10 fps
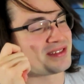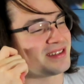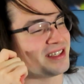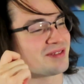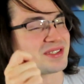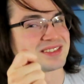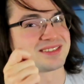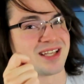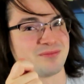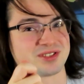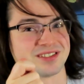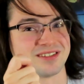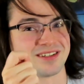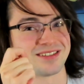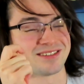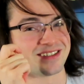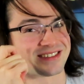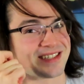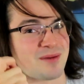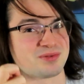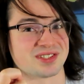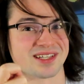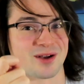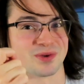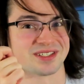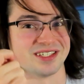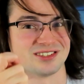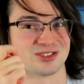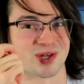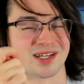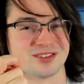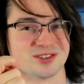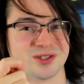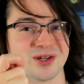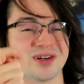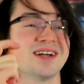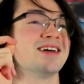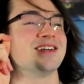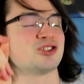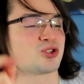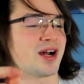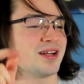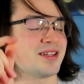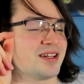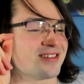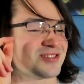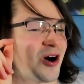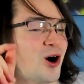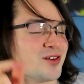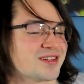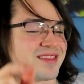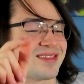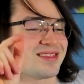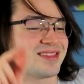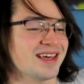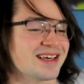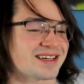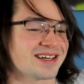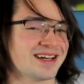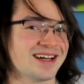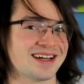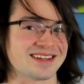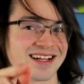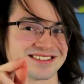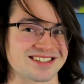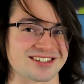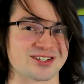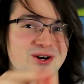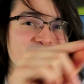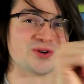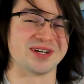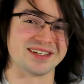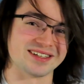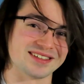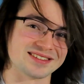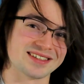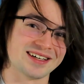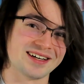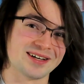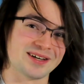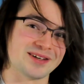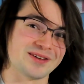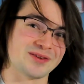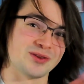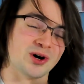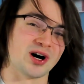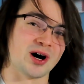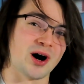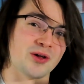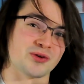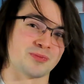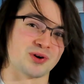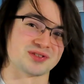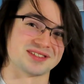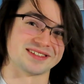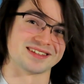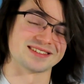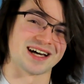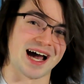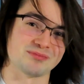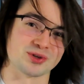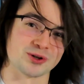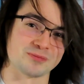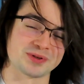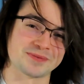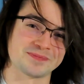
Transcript: thing of deception that Rikichi's trying to do. He's trying to get us all to think that Satoko is the other person in the time loop.